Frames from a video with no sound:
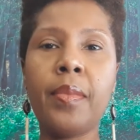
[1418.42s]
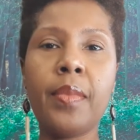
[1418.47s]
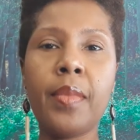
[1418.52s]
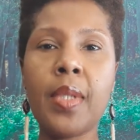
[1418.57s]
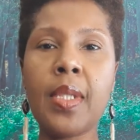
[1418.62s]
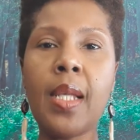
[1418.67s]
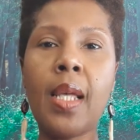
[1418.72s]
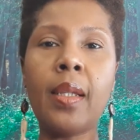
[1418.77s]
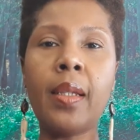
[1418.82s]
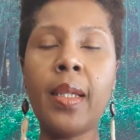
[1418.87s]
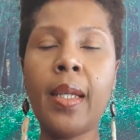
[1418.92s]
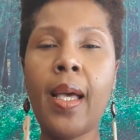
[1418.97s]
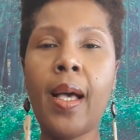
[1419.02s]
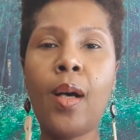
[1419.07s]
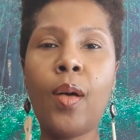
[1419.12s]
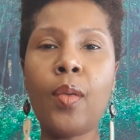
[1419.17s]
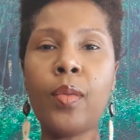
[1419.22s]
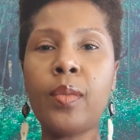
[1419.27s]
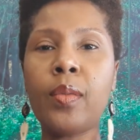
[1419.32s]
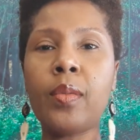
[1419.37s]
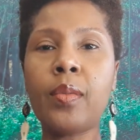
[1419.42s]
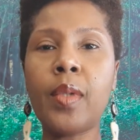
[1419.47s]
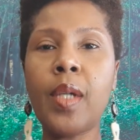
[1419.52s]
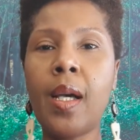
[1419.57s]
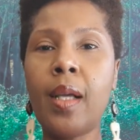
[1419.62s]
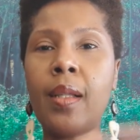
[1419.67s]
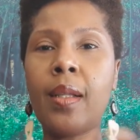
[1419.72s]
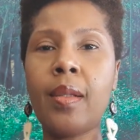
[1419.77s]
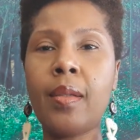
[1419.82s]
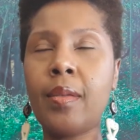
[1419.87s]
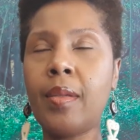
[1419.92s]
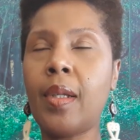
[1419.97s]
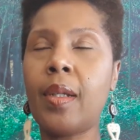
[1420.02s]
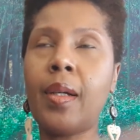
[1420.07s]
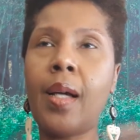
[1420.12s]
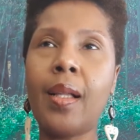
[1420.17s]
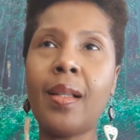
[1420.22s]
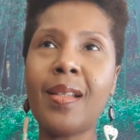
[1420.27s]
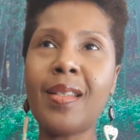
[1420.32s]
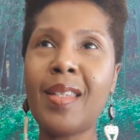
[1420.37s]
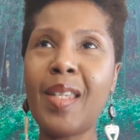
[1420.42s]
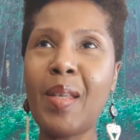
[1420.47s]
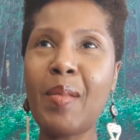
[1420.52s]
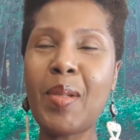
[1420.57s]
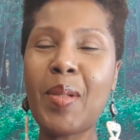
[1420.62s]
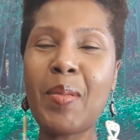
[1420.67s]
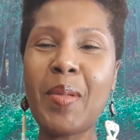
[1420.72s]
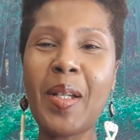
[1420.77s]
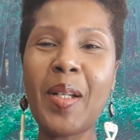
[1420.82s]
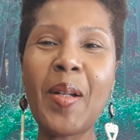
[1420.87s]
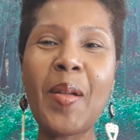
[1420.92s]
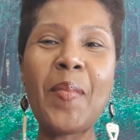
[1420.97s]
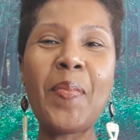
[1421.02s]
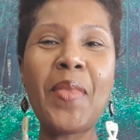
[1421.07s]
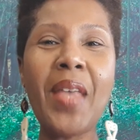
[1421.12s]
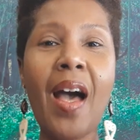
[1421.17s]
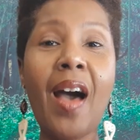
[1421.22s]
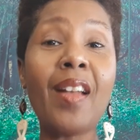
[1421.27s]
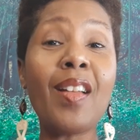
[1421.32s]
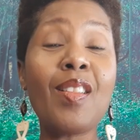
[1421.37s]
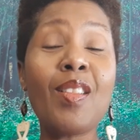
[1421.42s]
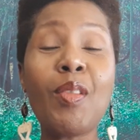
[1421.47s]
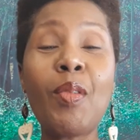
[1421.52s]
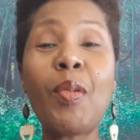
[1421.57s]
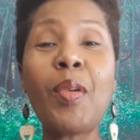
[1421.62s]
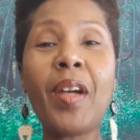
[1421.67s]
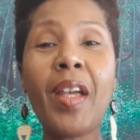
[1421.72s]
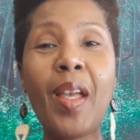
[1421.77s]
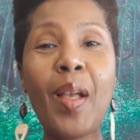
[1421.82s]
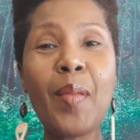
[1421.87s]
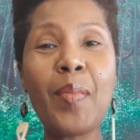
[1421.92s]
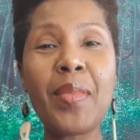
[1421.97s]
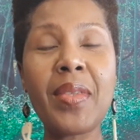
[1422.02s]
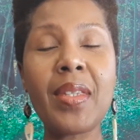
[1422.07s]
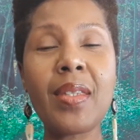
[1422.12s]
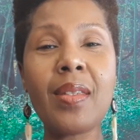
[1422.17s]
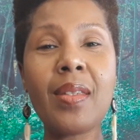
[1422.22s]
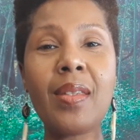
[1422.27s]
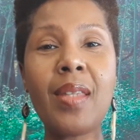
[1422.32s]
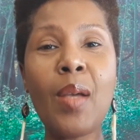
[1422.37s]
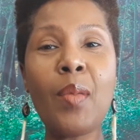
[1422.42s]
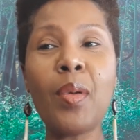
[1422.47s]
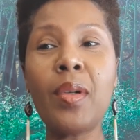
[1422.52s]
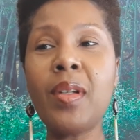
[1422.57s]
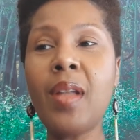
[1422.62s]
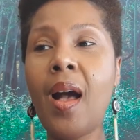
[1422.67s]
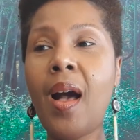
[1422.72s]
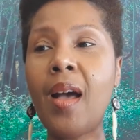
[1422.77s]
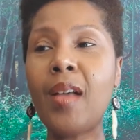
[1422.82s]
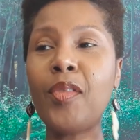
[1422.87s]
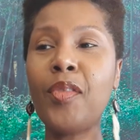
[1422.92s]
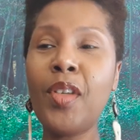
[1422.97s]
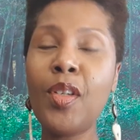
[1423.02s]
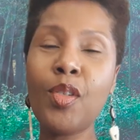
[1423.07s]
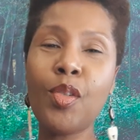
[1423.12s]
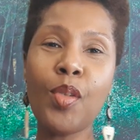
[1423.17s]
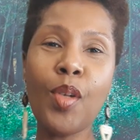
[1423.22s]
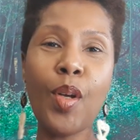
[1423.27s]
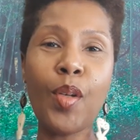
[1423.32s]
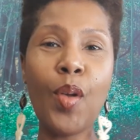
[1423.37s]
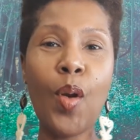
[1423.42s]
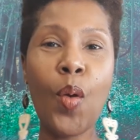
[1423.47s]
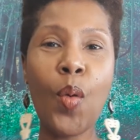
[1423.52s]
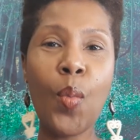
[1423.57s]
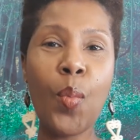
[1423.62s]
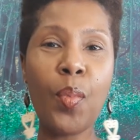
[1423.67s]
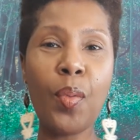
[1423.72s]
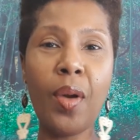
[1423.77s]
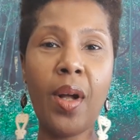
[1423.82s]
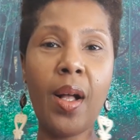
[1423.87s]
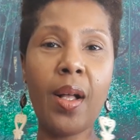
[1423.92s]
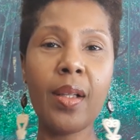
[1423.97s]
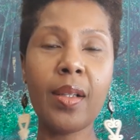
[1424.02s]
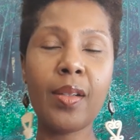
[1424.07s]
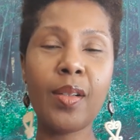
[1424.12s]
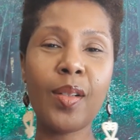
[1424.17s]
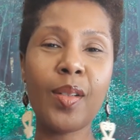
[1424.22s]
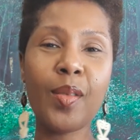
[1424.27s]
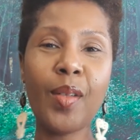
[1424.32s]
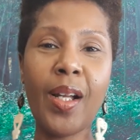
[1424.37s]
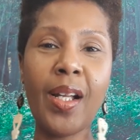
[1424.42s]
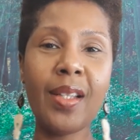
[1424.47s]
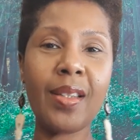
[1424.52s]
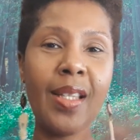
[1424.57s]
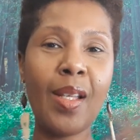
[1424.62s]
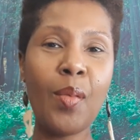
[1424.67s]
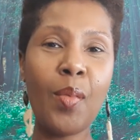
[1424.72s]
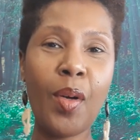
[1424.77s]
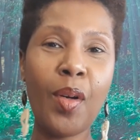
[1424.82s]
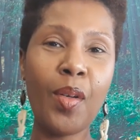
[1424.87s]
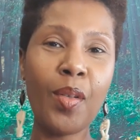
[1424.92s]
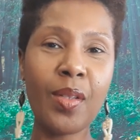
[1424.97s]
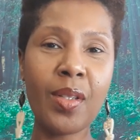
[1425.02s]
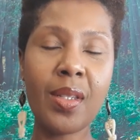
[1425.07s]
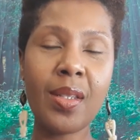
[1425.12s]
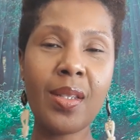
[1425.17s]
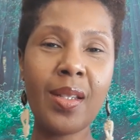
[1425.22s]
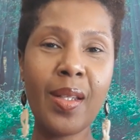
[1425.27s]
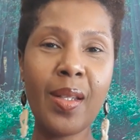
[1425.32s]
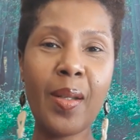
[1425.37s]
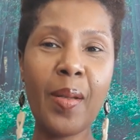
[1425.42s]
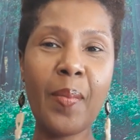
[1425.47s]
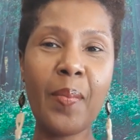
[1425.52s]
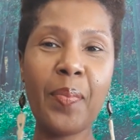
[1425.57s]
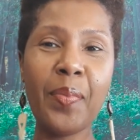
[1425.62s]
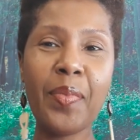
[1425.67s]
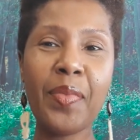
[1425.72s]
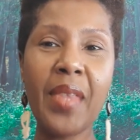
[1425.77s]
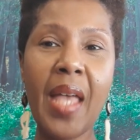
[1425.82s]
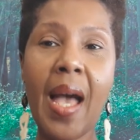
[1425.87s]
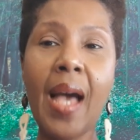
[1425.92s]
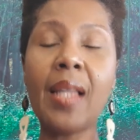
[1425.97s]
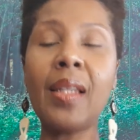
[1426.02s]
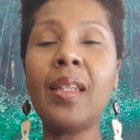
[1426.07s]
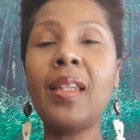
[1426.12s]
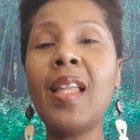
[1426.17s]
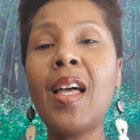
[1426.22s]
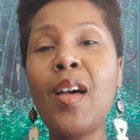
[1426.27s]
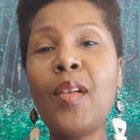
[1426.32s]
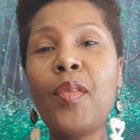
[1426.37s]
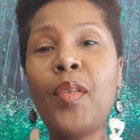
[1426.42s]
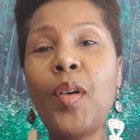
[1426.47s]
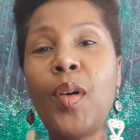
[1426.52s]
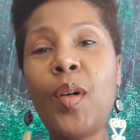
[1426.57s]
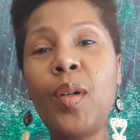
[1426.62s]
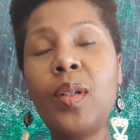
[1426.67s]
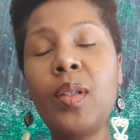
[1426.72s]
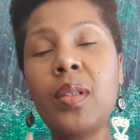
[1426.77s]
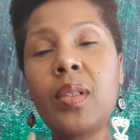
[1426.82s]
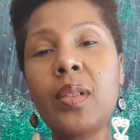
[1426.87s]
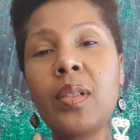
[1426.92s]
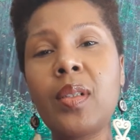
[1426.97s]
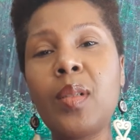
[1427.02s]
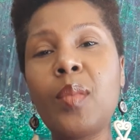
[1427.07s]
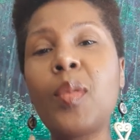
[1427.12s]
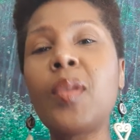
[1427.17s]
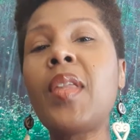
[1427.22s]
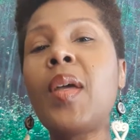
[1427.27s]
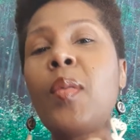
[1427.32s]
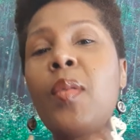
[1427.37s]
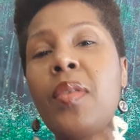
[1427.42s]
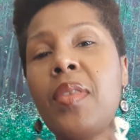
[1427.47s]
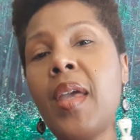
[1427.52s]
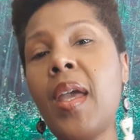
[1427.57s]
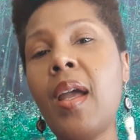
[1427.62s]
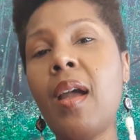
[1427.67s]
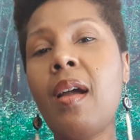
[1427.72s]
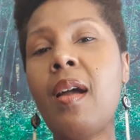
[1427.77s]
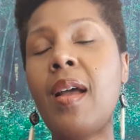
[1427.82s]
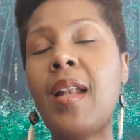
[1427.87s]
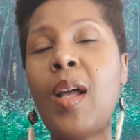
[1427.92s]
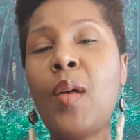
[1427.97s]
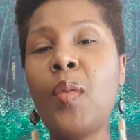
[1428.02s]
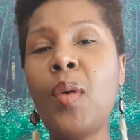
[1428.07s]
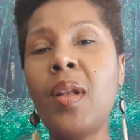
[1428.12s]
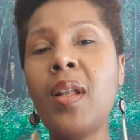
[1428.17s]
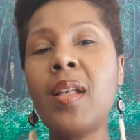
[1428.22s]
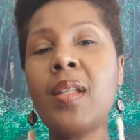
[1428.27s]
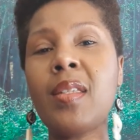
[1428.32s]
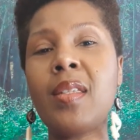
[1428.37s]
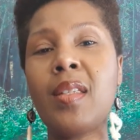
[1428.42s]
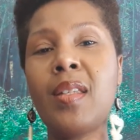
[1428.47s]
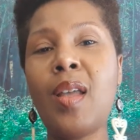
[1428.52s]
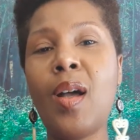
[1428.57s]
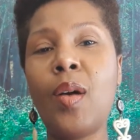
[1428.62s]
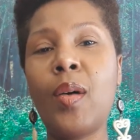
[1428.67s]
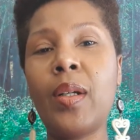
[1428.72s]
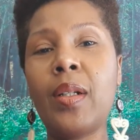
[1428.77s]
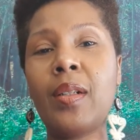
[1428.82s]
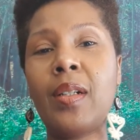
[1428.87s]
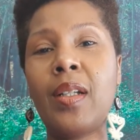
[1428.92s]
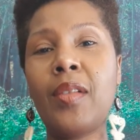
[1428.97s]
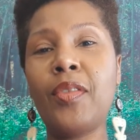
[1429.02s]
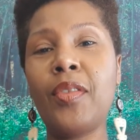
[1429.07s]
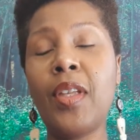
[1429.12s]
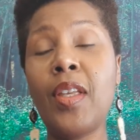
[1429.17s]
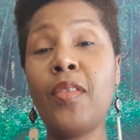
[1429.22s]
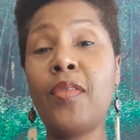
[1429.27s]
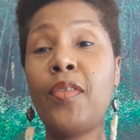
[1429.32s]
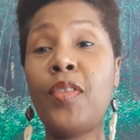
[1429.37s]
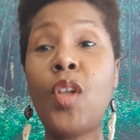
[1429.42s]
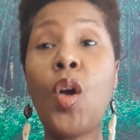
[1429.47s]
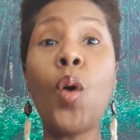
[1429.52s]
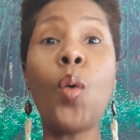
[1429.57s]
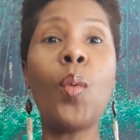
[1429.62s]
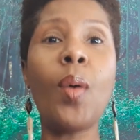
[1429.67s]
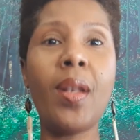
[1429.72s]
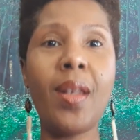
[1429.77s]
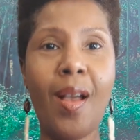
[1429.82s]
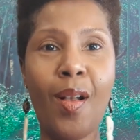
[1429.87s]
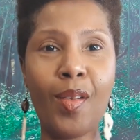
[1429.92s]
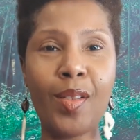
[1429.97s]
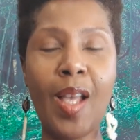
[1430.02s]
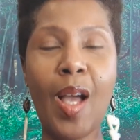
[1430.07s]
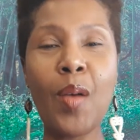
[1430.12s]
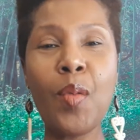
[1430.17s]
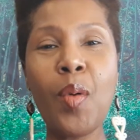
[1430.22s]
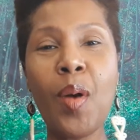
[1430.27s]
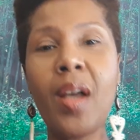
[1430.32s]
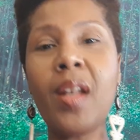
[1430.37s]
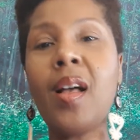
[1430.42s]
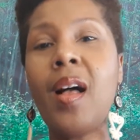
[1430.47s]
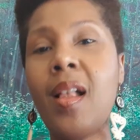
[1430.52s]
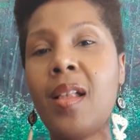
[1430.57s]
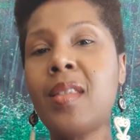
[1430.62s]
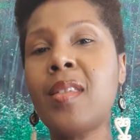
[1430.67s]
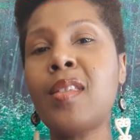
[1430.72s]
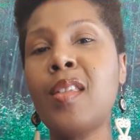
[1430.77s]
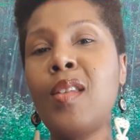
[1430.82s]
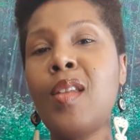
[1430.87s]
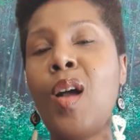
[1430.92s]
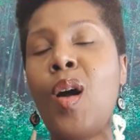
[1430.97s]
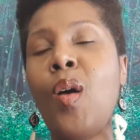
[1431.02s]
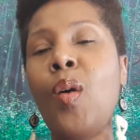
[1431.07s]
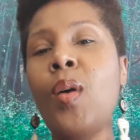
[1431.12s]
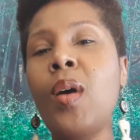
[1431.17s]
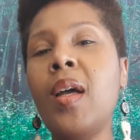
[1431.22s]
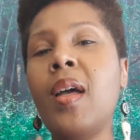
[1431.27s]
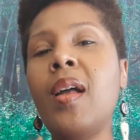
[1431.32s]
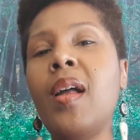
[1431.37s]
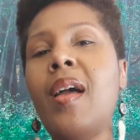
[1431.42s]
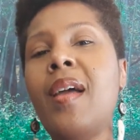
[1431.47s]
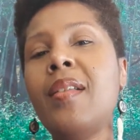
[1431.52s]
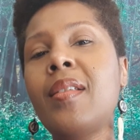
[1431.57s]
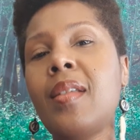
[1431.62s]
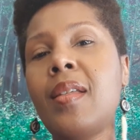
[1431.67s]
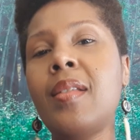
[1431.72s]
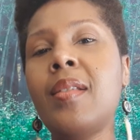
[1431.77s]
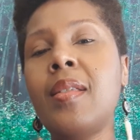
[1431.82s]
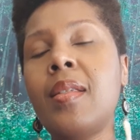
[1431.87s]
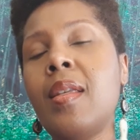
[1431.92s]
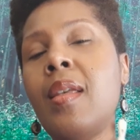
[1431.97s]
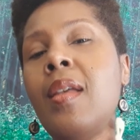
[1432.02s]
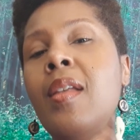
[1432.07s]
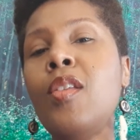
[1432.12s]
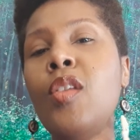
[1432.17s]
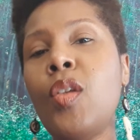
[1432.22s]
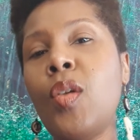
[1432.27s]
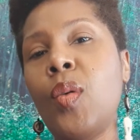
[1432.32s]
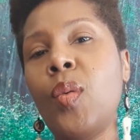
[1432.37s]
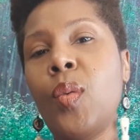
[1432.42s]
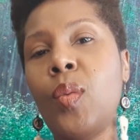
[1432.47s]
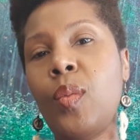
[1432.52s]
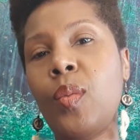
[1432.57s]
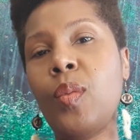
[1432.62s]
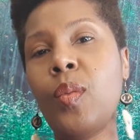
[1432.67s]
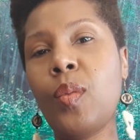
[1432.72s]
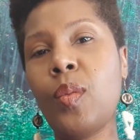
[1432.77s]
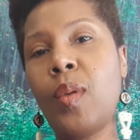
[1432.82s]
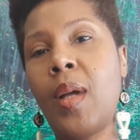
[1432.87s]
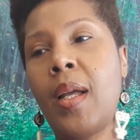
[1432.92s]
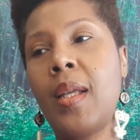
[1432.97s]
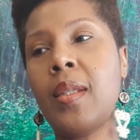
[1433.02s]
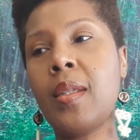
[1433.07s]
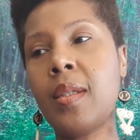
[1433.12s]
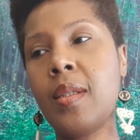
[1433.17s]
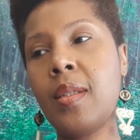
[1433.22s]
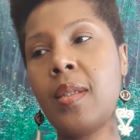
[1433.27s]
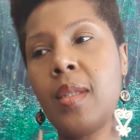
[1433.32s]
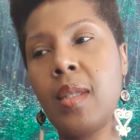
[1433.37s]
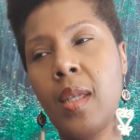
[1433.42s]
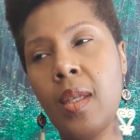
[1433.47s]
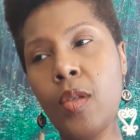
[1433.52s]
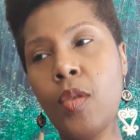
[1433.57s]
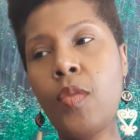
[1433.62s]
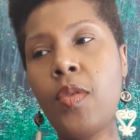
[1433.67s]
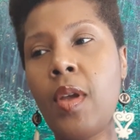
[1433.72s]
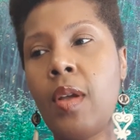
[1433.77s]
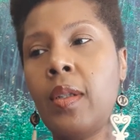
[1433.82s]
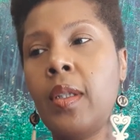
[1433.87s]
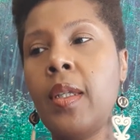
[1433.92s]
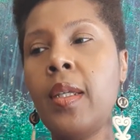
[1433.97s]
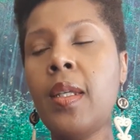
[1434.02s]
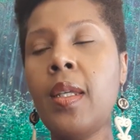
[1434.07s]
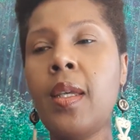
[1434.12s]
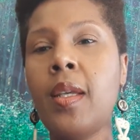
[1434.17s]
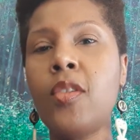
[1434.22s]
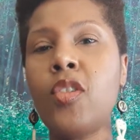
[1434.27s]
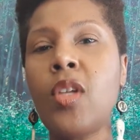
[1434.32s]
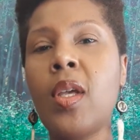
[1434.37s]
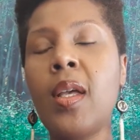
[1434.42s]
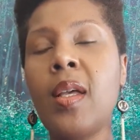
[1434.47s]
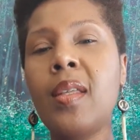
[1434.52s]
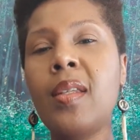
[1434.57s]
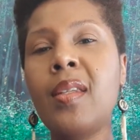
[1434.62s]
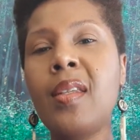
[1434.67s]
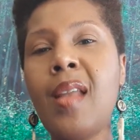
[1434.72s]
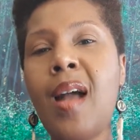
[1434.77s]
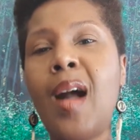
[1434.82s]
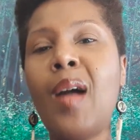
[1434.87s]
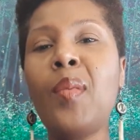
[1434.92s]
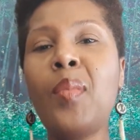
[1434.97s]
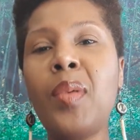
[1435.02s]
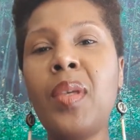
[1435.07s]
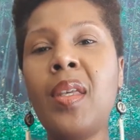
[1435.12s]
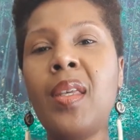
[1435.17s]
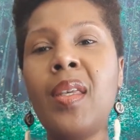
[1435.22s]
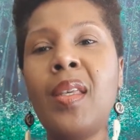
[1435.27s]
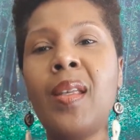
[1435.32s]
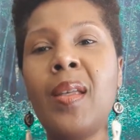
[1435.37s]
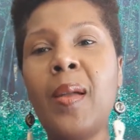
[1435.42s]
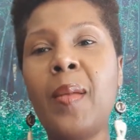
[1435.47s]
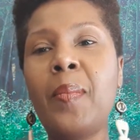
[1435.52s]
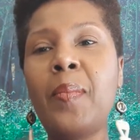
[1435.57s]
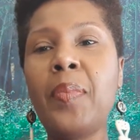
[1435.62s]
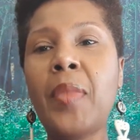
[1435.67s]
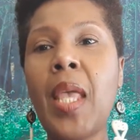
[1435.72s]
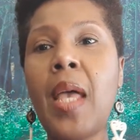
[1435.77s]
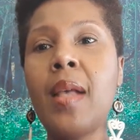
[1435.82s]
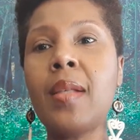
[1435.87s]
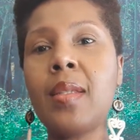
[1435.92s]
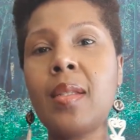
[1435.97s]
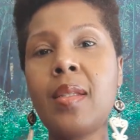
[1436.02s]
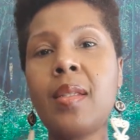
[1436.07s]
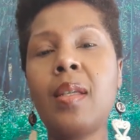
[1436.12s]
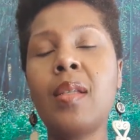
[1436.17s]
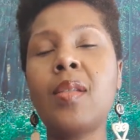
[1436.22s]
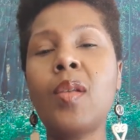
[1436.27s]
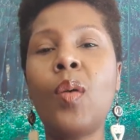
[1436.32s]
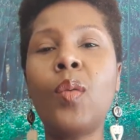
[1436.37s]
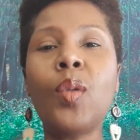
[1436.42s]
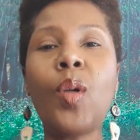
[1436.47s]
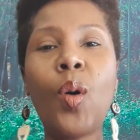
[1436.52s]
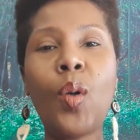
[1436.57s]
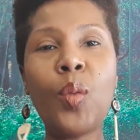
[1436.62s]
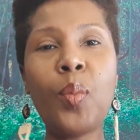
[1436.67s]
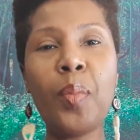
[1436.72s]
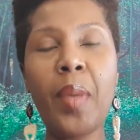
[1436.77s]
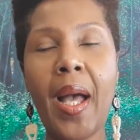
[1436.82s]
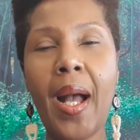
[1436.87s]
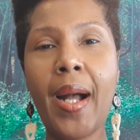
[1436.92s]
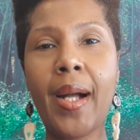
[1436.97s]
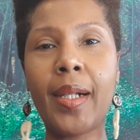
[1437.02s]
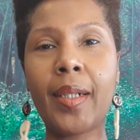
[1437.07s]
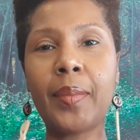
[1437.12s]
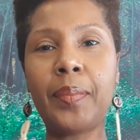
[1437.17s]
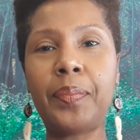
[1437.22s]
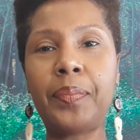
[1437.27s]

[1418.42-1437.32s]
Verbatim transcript: selling out col- not coliseums but auditoriums they were not featured on oprah right they weren't that level but they were there and i want us to know if, if no one else i want us to know and continue right continue their lineage not be hesitant don't hold back